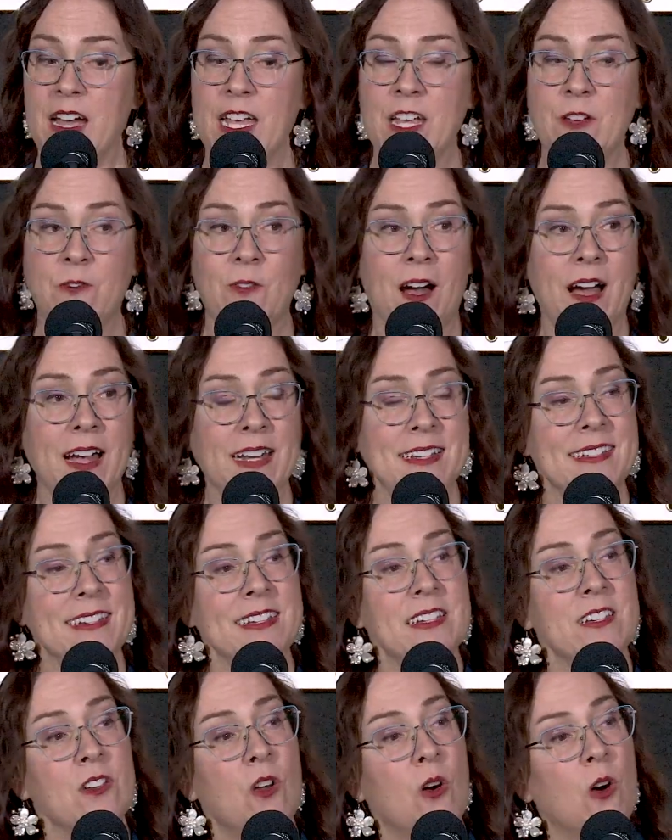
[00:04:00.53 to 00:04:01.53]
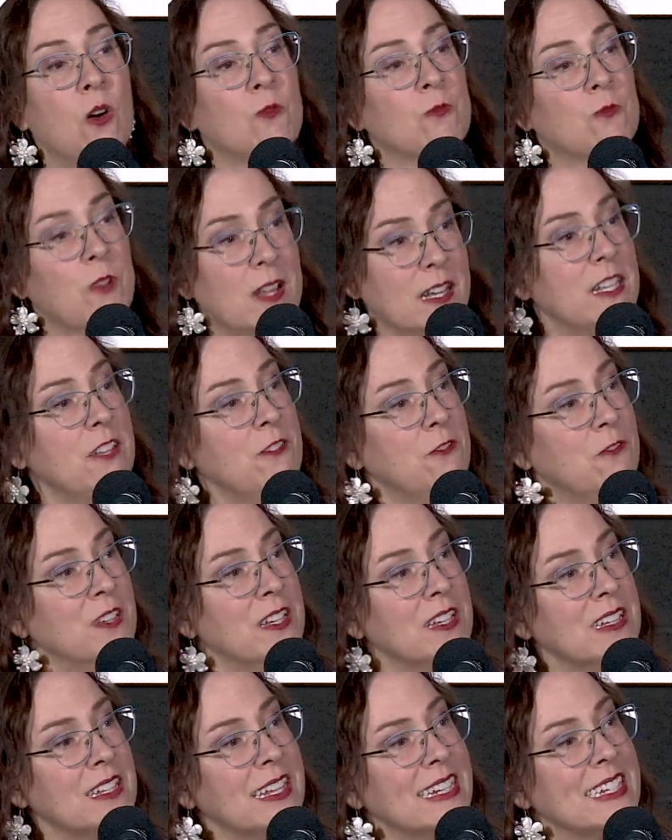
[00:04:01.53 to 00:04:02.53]
If I didn't already
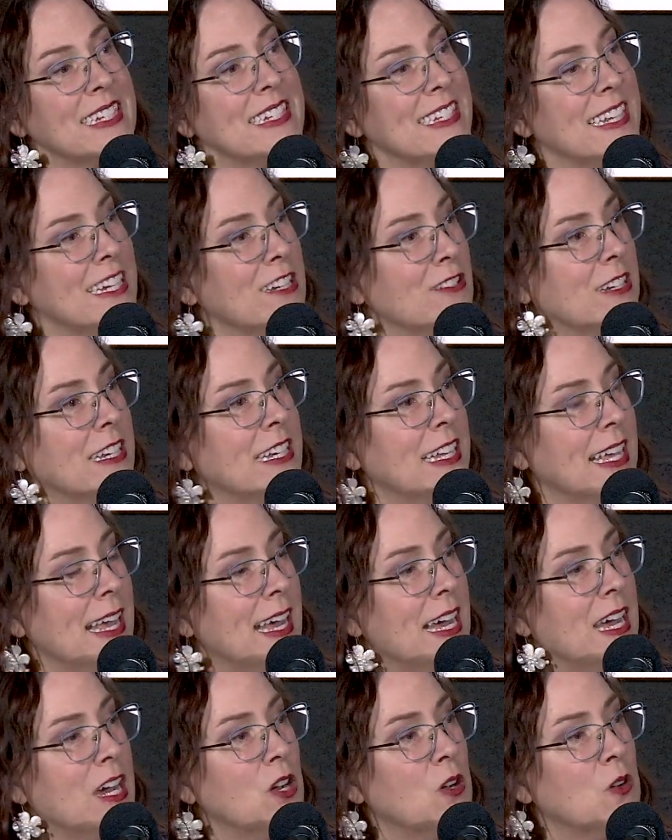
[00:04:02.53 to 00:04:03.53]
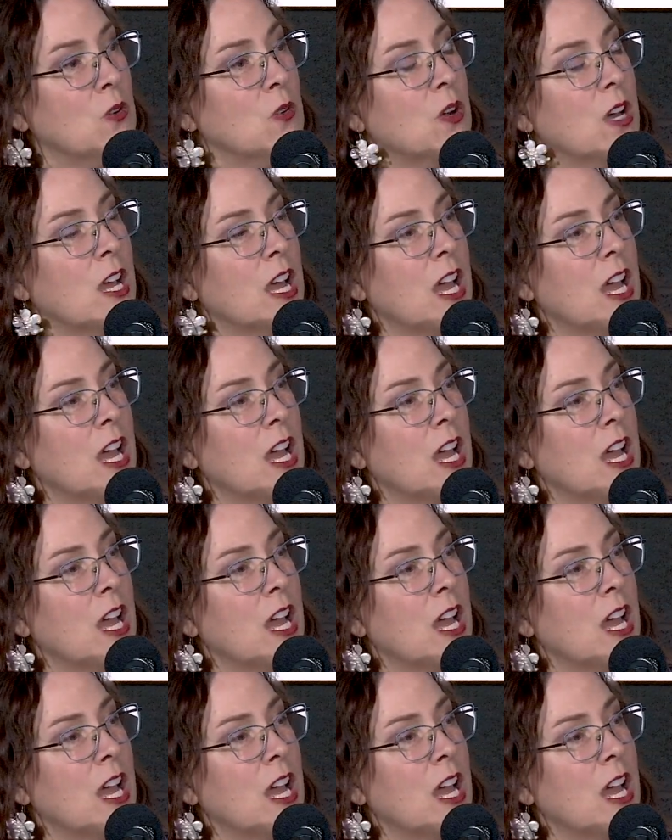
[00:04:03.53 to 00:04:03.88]
feel like a dairy cow,